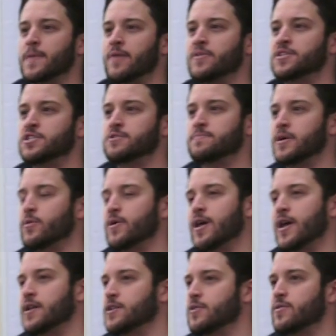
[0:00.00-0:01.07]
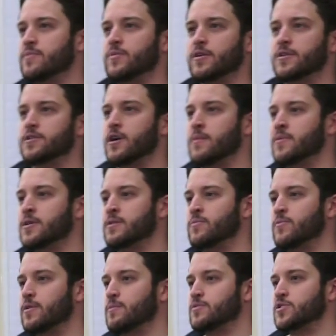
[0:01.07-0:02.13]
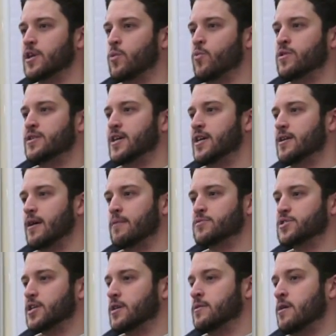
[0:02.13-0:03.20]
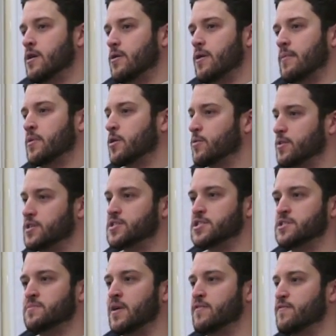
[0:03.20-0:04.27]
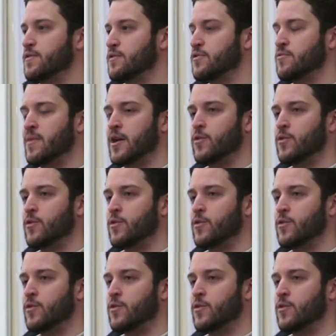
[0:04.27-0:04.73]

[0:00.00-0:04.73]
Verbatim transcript: And this is, by the way, Andy Greenberg had come in, and it was like one day. To, I was like, no, I'm going to release this May 5th, no